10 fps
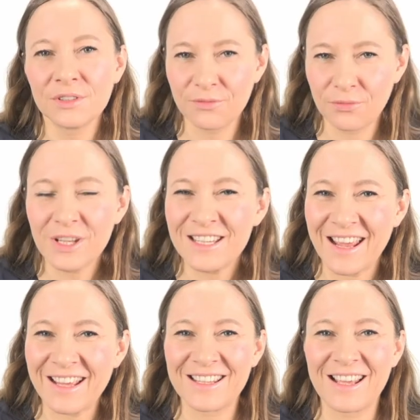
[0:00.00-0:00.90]
free
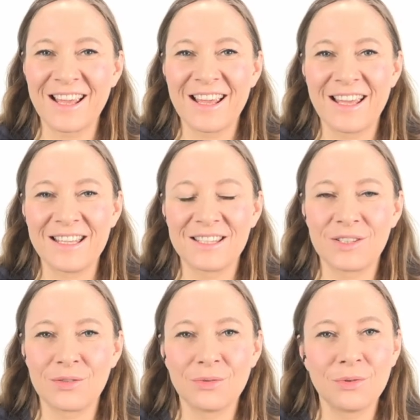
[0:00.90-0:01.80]
text. It's
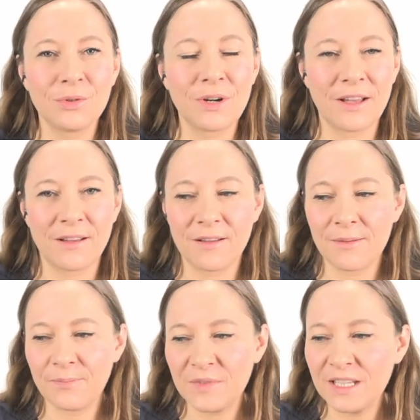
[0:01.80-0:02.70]
too
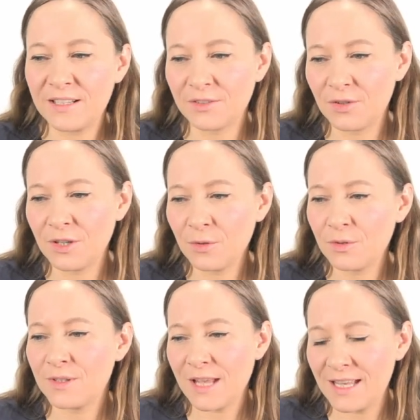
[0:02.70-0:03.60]
um, detailed to
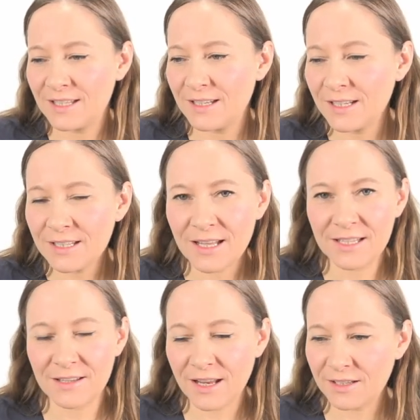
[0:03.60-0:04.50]
use as it is,
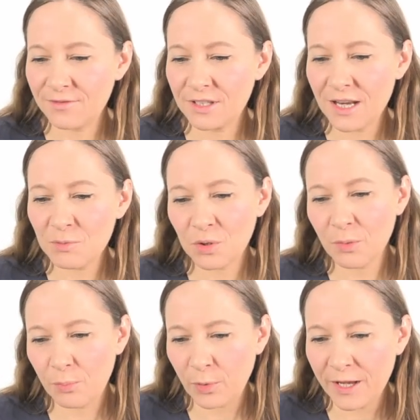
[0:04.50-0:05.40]
as an activity name. So you
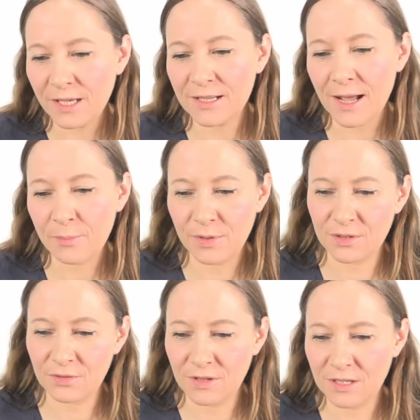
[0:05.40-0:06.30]
break it up
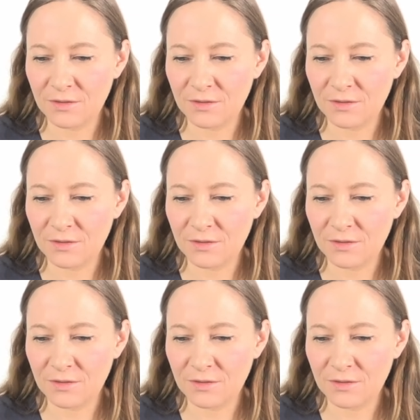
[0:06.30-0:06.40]
into these